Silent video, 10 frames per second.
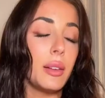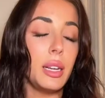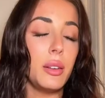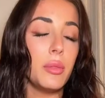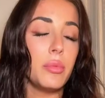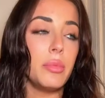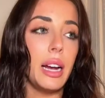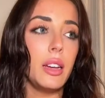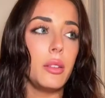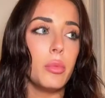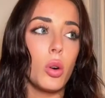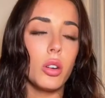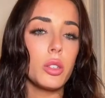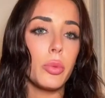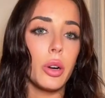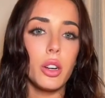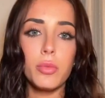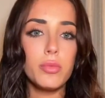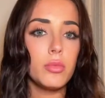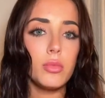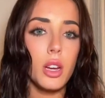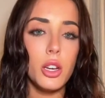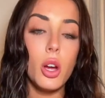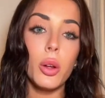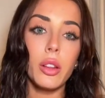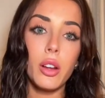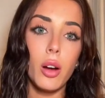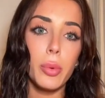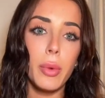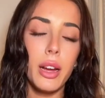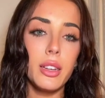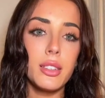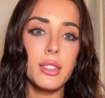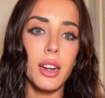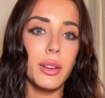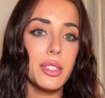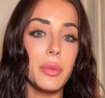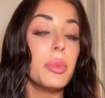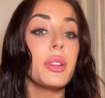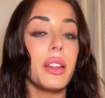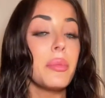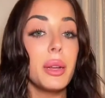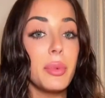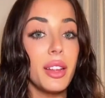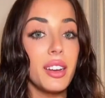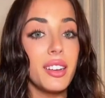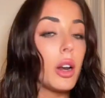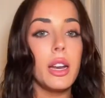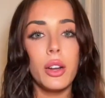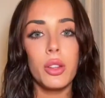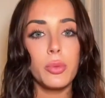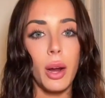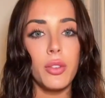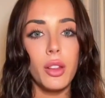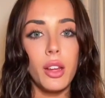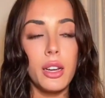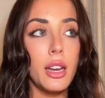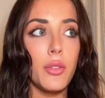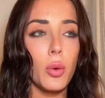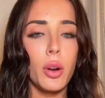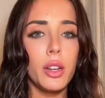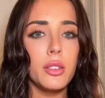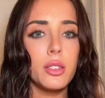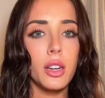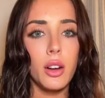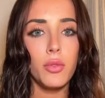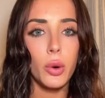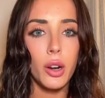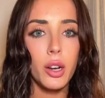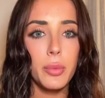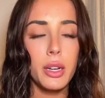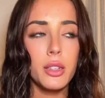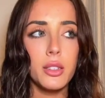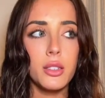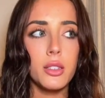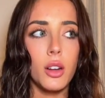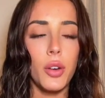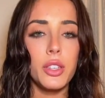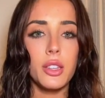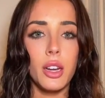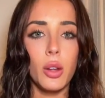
mean, my morals were unknowingly compromised. I was completely manipulated. I wanted to handle this privately. I never wanted to come forward because obviously I